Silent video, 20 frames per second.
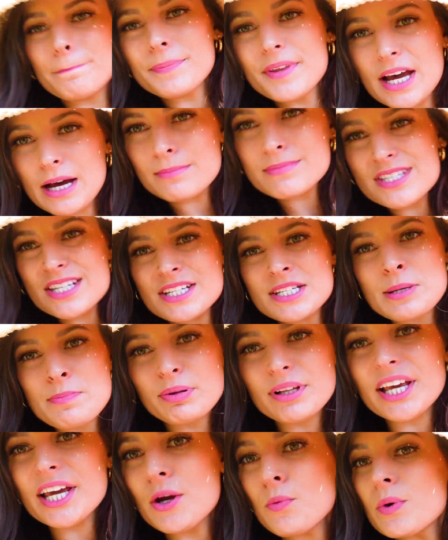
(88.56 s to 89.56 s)
comes into
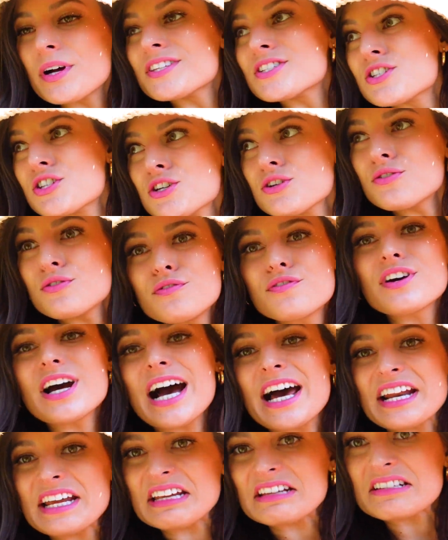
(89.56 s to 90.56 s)
play once you've
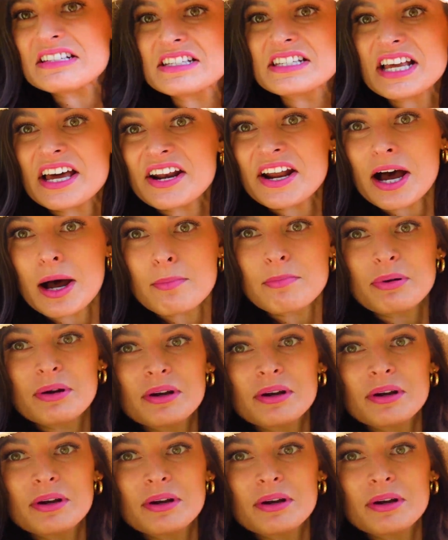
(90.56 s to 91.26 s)
got it set up.